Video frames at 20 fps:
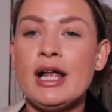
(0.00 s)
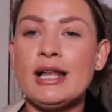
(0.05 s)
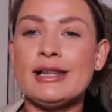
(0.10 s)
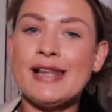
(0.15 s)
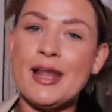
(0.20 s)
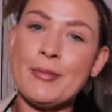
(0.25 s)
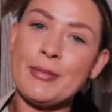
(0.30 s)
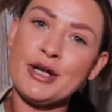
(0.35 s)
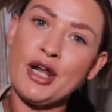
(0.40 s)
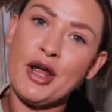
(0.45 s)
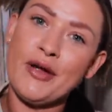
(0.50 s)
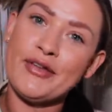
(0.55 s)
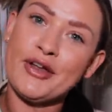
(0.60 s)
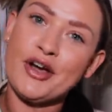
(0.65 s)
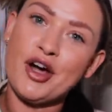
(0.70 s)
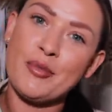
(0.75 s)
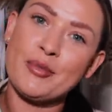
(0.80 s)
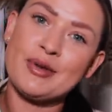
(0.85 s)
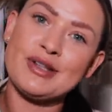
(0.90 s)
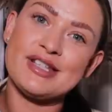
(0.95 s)
Let me know in the
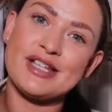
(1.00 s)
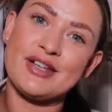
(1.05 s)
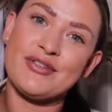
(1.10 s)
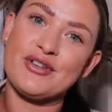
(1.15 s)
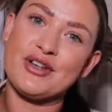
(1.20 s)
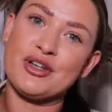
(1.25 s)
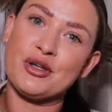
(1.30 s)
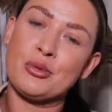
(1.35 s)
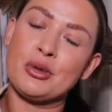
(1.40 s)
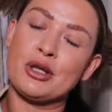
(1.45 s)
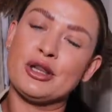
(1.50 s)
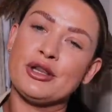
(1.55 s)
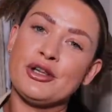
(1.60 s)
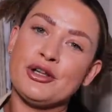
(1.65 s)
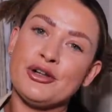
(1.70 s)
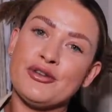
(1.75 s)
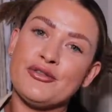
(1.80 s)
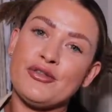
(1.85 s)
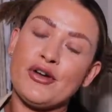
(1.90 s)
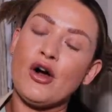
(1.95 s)
comments if you
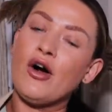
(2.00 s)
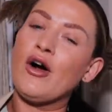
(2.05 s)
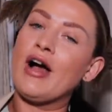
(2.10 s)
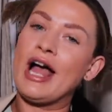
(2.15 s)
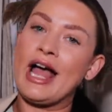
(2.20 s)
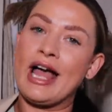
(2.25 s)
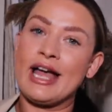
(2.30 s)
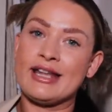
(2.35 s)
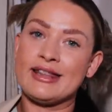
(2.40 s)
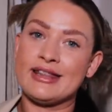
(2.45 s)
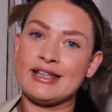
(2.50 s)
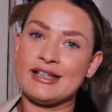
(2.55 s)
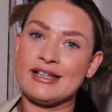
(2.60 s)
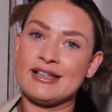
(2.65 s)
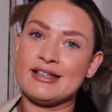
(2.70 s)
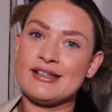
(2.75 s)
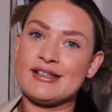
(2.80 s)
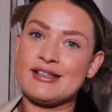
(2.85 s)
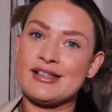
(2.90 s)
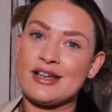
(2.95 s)
love or hate
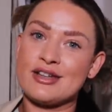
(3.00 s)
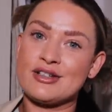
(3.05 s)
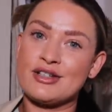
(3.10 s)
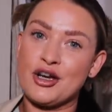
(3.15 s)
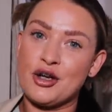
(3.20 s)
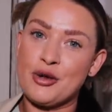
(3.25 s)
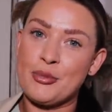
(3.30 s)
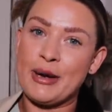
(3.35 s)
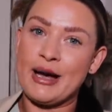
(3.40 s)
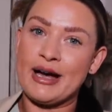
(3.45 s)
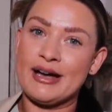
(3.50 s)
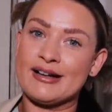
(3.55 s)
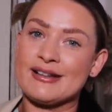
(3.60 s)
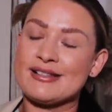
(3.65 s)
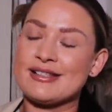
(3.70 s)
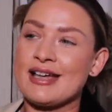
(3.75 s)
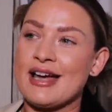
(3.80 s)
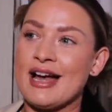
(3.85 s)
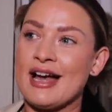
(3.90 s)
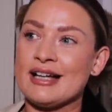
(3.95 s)
these tote
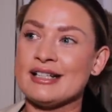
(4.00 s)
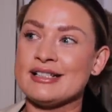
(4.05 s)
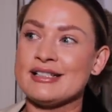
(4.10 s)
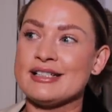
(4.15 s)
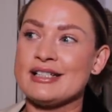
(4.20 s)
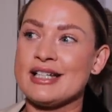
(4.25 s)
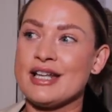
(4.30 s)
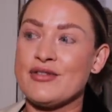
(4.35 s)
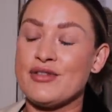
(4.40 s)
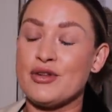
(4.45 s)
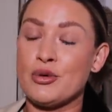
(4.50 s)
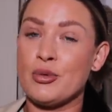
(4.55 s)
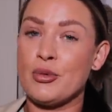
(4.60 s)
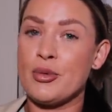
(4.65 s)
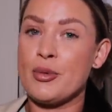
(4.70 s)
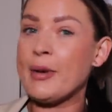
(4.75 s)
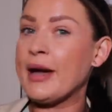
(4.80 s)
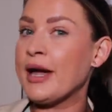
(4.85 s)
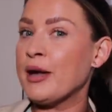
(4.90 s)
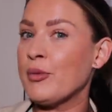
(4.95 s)
bags, and if you will
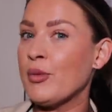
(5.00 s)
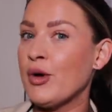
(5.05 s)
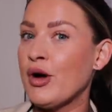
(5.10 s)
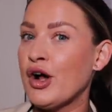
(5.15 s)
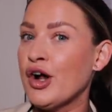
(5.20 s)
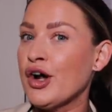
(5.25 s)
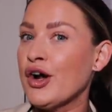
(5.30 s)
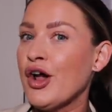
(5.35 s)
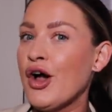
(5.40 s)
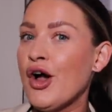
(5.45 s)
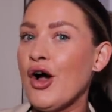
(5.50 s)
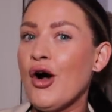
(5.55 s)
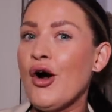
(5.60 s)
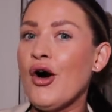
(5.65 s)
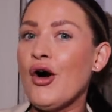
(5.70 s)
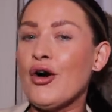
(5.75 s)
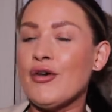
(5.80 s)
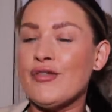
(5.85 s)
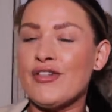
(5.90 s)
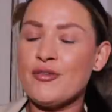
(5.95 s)
be buying one,
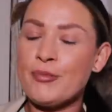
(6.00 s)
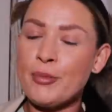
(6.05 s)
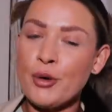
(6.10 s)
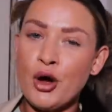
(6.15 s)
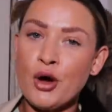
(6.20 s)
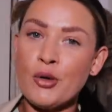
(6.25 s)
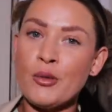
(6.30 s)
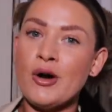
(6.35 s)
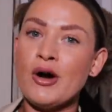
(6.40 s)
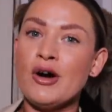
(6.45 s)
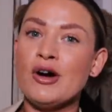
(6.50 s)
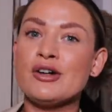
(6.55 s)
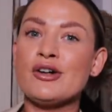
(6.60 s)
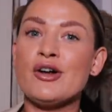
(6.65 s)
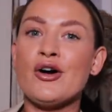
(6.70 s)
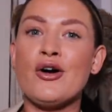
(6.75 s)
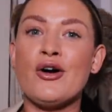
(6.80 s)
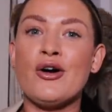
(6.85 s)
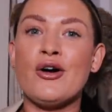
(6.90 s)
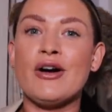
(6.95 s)
or if you've bought
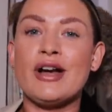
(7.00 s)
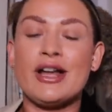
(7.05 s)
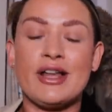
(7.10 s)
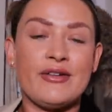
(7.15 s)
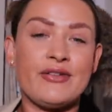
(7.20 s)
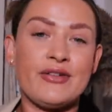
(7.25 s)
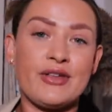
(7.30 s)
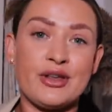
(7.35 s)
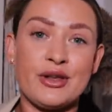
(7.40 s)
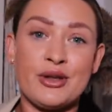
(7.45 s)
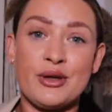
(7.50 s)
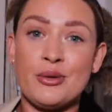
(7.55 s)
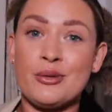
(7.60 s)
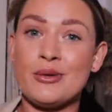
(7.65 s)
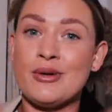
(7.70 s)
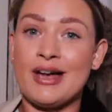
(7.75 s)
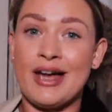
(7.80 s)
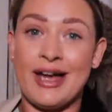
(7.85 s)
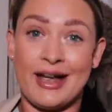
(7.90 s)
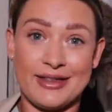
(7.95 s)
one, or if
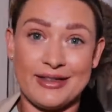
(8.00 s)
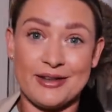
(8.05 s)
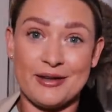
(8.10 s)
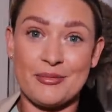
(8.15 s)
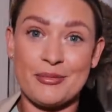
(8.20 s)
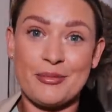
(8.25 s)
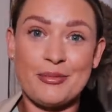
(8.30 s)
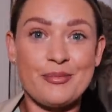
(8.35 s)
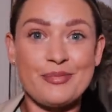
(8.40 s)
you hate them.